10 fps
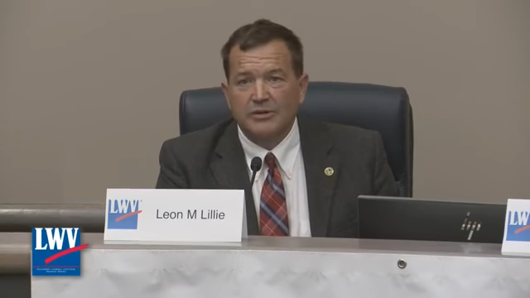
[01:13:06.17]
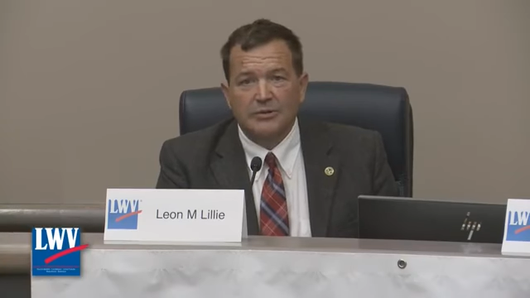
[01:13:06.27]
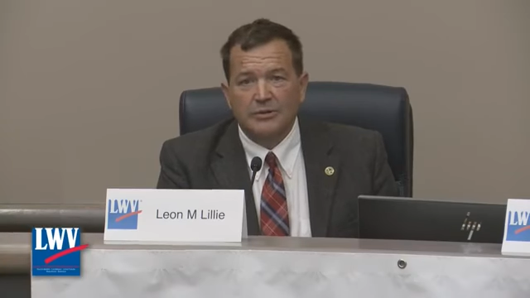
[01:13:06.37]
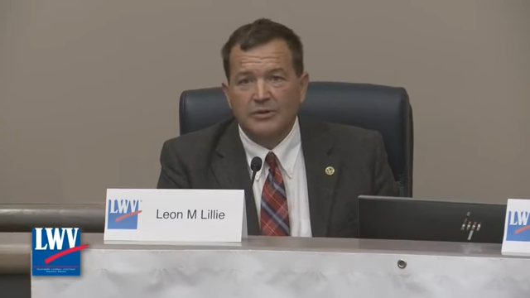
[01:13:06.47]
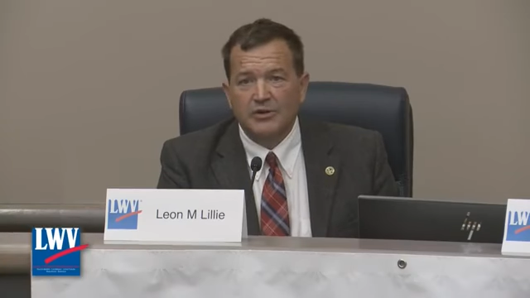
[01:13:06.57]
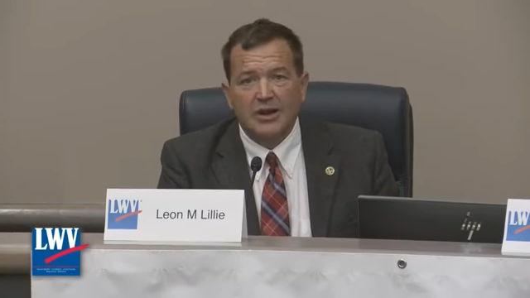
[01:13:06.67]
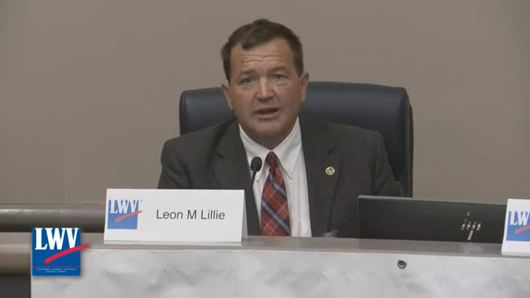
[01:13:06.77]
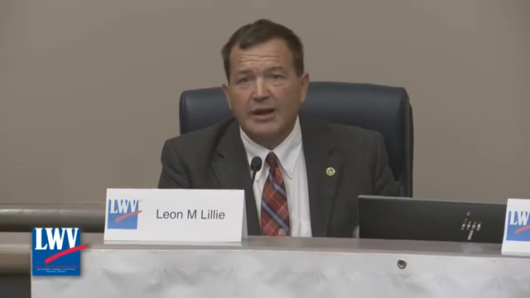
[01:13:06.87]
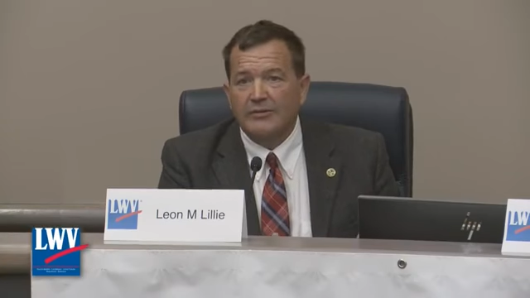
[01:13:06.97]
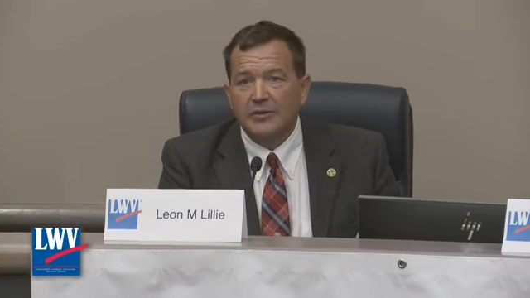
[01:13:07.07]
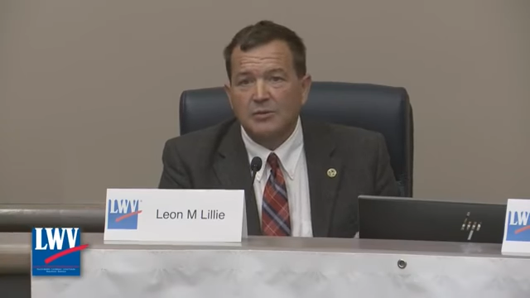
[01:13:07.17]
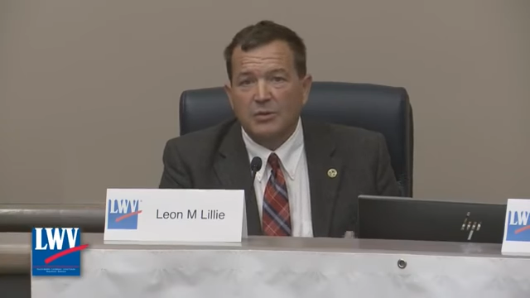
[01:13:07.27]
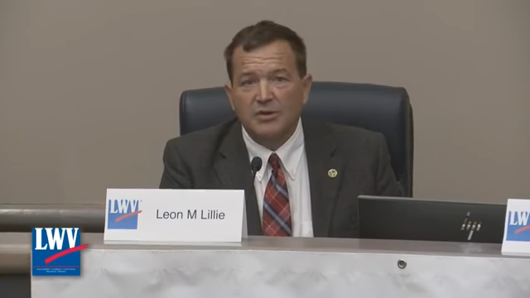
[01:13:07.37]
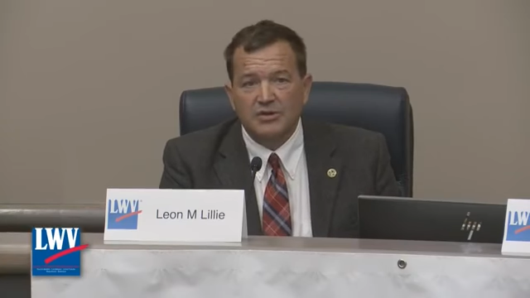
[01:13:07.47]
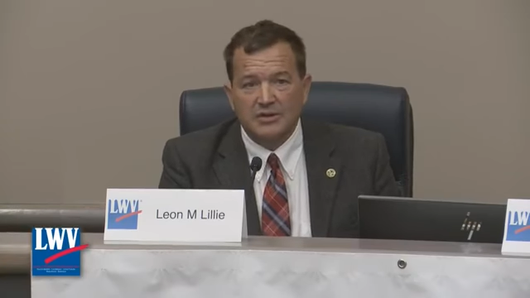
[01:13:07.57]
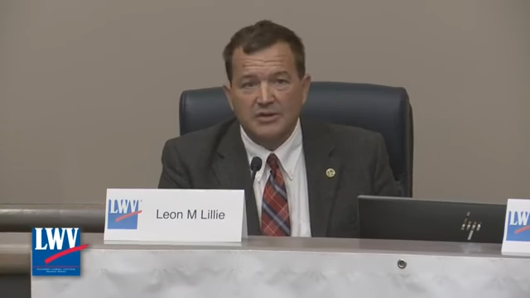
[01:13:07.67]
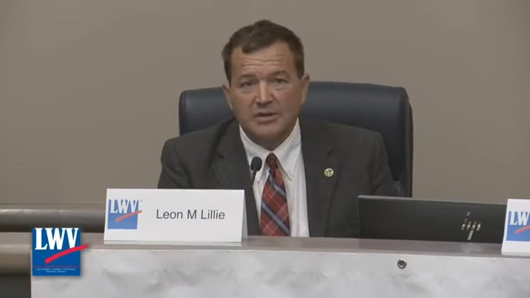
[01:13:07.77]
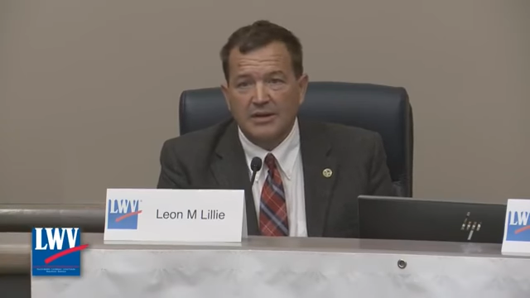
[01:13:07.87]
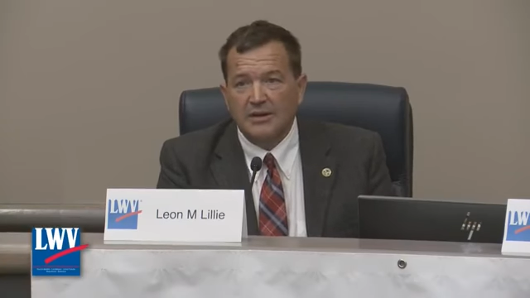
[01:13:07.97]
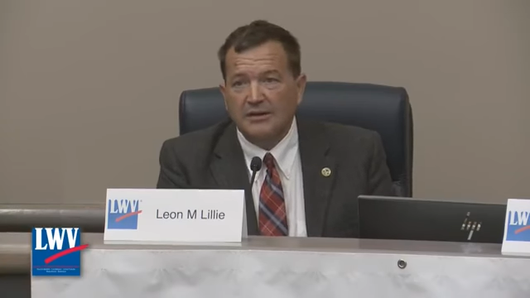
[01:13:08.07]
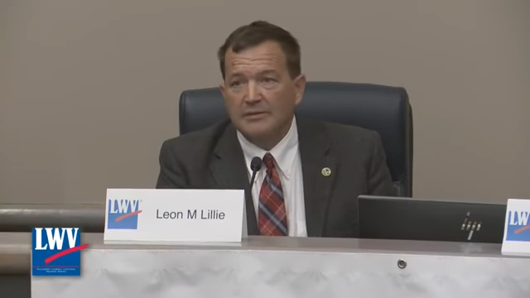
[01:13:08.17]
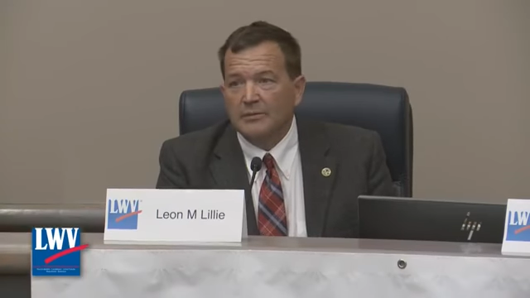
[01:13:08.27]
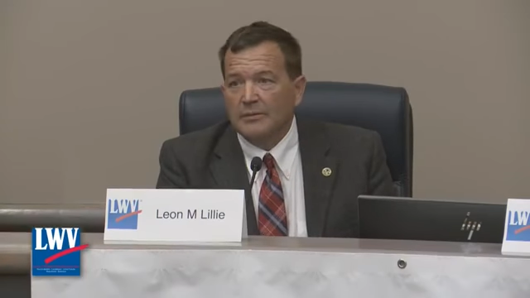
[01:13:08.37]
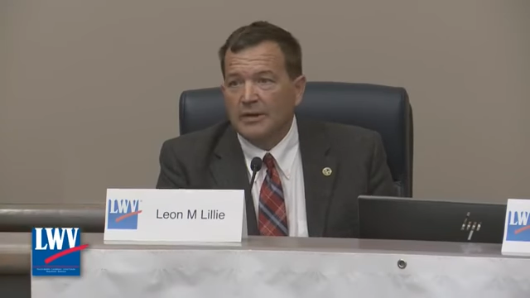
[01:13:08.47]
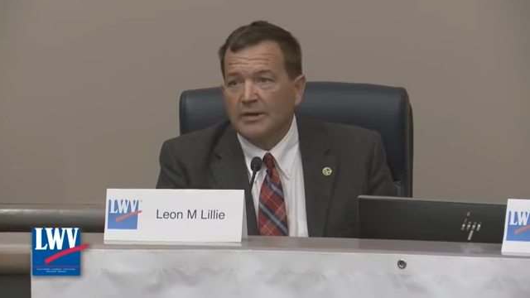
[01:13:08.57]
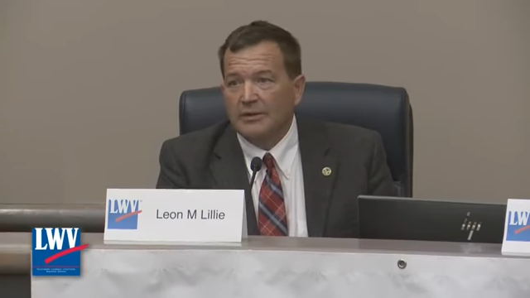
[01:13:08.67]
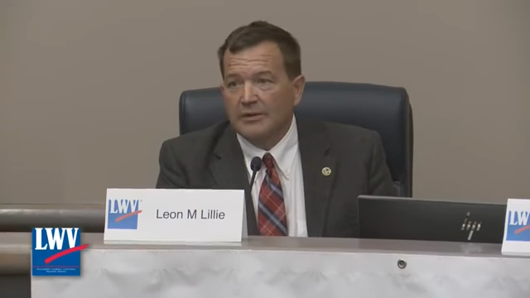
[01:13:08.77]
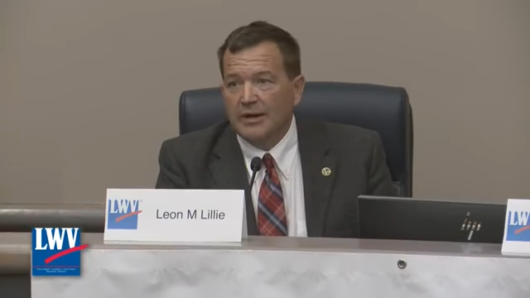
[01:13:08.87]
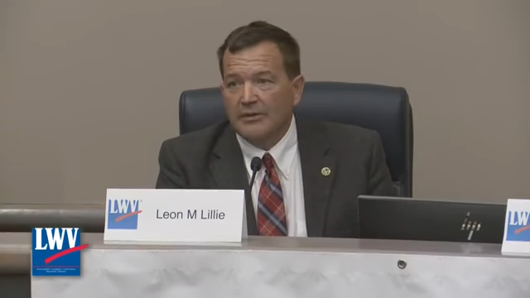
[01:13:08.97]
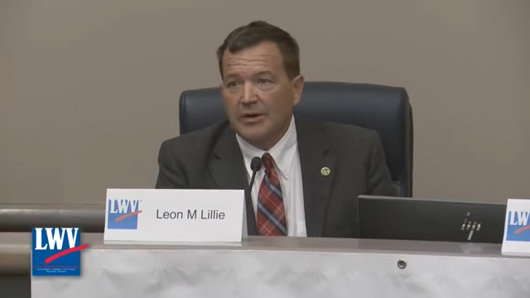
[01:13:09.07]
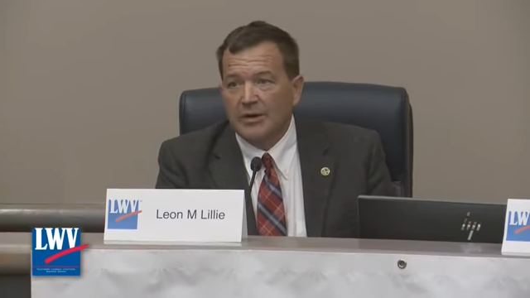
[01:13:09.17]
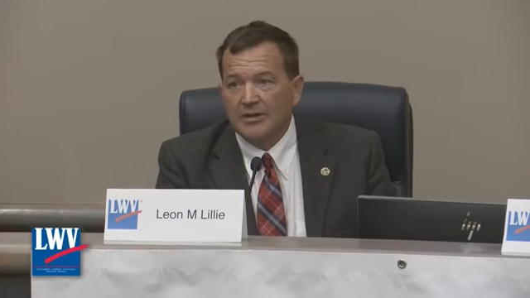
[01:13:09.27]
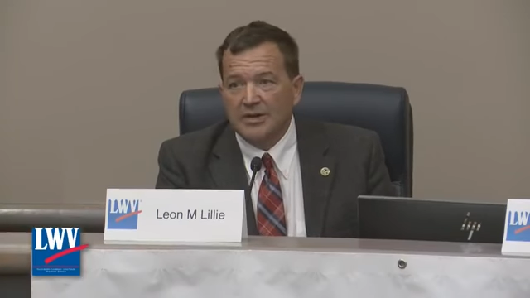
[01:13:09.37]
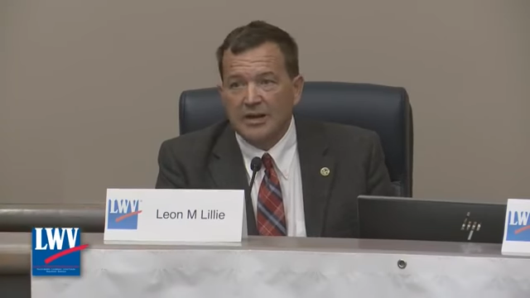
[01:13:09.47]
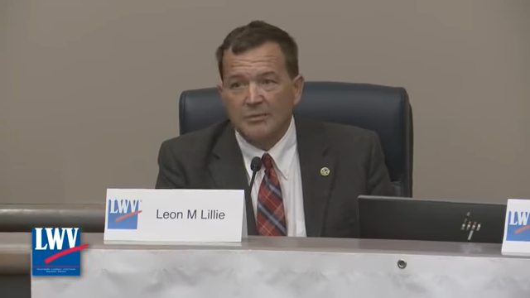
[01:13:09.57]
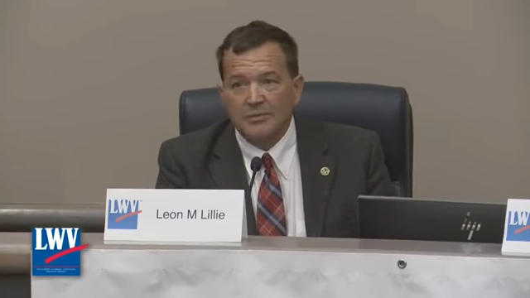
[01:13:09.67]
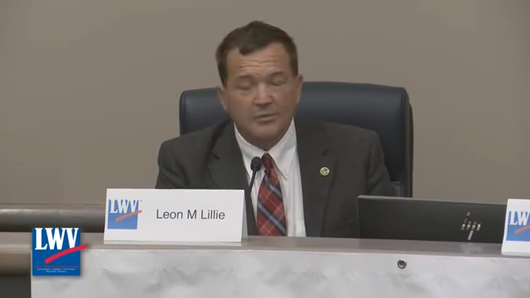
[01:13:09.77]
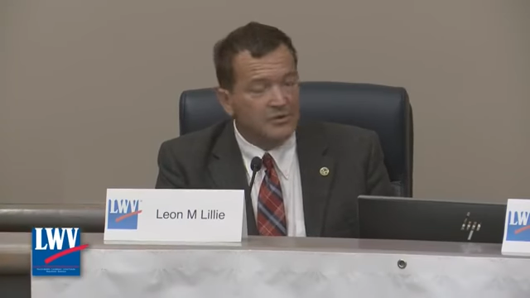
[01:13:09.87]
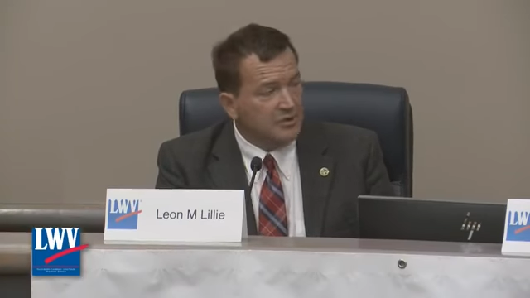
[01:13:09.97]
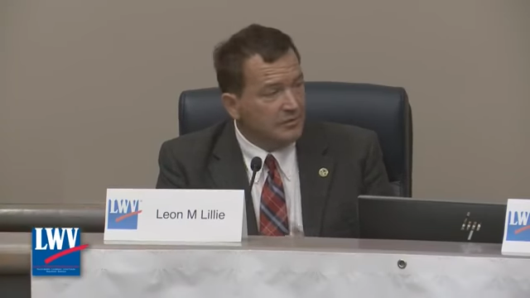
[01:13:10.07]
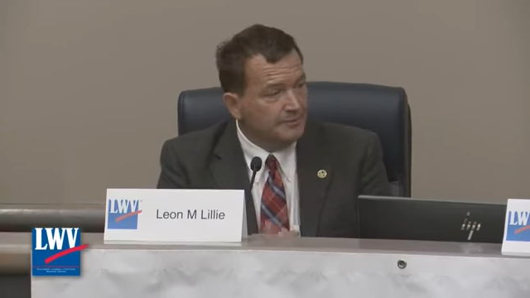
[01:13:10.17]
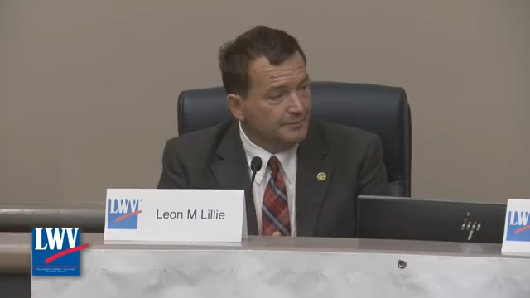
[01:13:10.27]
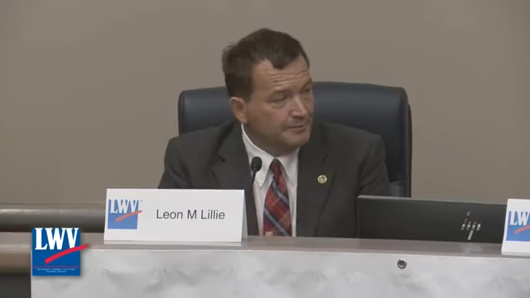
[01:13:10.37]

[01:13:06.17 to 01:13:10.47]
or Jane average person is going to, have a hard time, so.